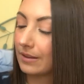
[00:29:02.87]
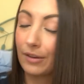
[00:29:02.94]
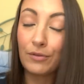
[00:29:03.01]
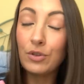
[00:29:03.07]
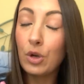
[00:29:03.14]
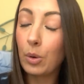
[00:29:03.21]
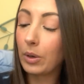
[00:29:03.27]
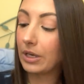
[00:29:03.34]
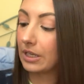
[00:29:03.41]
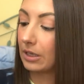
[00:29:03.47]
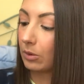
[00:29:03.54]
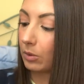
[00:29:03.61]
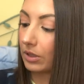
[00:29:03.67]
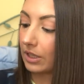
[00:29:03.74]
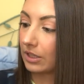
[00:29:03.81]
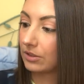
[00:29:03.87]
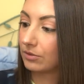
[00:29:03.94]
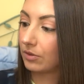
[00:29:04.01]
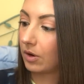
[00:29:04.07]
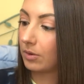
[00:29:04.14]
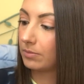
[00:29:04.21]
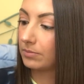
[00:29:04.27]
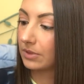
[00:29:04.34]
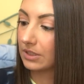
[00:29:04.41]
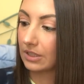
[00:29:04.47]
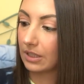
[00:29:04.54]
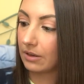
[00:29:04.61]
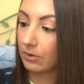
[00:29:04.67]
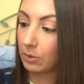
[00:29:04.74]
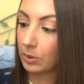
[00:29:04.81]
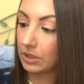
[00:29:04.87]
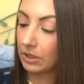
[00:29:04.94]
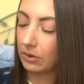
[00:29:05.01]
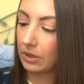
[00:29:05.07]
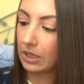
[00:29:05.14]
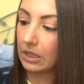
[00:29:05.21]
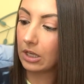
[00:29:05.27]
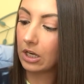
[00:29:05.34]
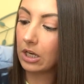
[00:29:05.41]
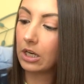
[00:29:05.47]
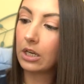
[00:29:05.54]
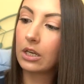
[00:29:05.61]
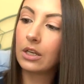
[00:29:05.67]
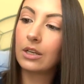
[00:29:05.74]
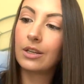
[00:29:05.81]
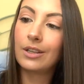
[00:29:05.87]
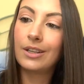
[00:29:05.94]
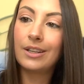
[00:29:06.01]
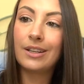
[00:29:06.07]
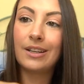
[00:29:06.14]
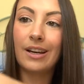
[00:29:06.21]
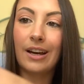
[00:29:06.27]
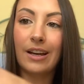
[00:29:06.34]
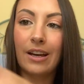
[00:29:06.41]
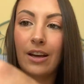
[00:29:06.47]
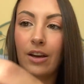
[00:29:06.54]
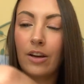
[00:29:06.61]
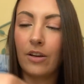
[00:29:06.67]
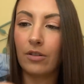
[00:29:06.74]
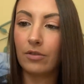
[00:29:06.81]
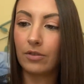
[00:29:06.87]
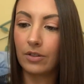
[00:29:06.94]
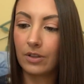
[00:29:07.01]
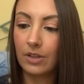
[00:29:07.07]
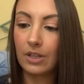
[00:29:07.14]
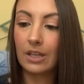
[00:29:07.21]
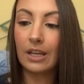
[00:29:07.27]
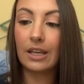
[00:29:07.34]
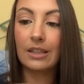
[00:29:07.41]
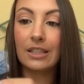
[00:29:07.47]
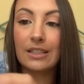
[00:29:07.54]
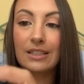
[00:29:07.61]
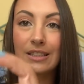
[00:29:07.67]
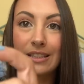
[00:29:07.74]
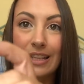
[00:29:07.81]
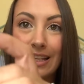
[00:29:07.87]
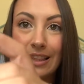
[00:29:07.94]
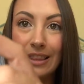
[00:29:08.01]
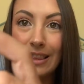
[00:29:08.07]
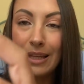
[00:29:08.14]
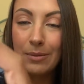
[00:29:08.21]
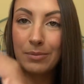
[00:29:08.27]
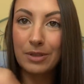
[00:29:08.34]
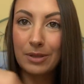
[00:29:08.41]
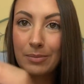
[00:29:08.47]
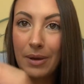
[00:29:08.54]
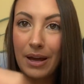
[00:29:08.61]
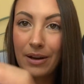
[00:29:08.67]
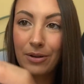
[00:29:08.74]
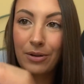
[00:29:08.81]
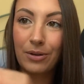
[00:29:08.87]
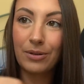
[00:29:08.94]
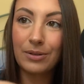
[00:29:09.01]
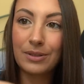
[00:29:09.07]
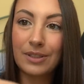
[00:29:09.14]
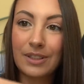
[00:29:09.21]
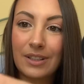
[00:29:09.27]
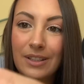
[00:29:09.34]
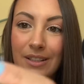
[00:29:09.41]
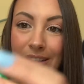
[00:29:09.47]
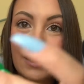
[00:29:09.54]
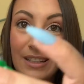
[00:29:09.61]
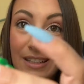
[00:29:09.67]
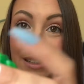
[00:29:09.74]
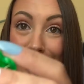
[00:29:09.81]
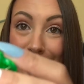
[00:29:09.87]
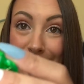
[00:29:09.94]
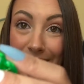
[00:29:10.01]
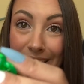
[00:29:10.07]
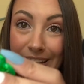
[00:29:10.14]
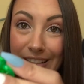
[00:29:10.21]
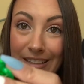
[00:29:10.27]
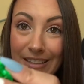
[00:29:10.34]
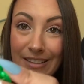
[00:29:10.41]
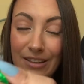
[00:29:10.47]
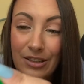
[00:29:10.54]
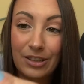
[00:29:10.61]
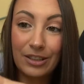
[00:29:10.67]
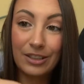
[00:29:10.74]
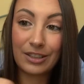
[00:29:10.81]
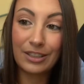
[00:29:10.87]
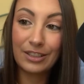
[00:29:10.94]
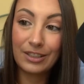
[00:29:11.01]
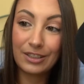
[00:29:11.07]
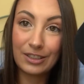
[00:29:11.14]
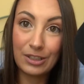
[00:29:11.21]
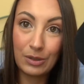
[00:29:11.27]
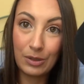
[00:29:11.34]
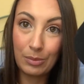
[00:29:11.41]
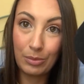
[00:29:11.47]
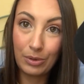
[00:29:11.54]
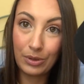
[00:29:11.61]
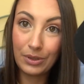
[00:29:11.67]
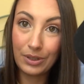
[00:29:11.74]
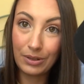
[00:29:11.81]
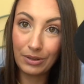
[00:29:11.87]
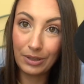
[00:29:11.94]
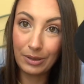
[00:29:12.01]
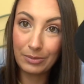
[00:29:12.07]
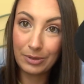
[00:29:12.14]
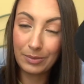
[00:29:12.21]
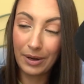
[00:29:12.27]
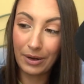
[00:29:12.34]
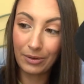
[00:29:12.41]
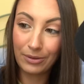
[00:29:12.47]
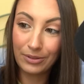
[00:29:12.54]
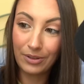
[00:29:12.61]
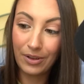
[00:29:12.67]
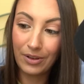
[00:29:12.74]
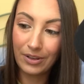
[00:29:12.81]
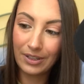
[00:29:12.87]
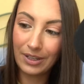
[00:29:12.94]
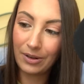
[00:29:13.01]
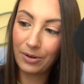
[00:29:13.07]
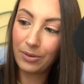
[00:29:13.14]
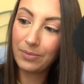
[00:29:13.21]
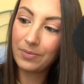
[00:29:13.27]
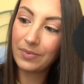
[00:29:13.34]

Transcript: have no idea where that's from because I never went there either. I have this is a lip smackers. Like you could put your lip smackers on here.